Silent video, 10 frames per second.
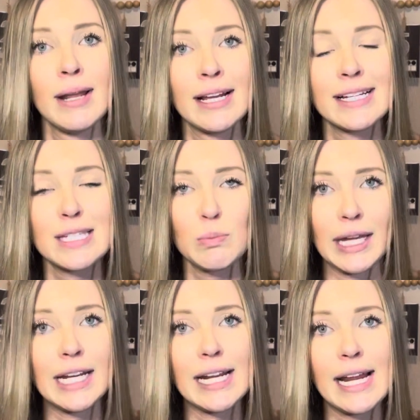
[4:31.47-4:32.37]
and
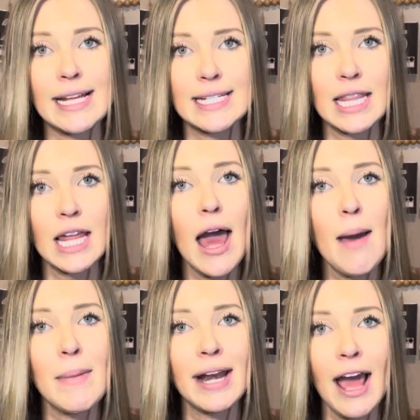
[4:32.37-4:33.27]
explaining it to them
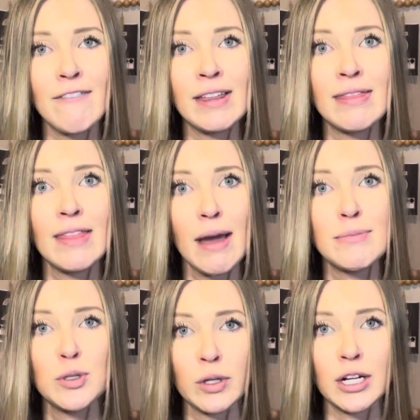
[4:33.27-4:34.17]
and having them
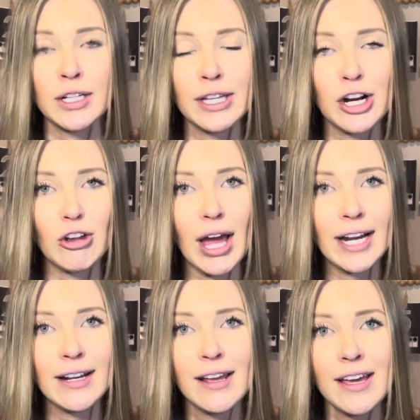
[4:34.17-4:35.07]
do it on their line.